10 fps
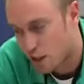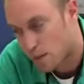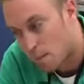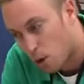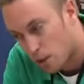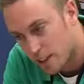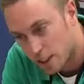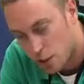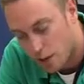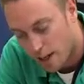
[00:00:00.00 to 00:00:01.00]
you're just pulling the
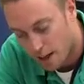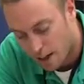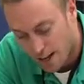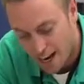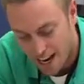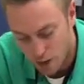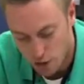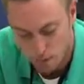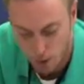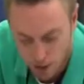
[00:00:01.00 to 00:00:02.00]
trigger, and you're
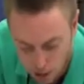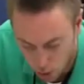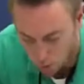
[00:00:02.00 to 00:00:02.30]
just putting glue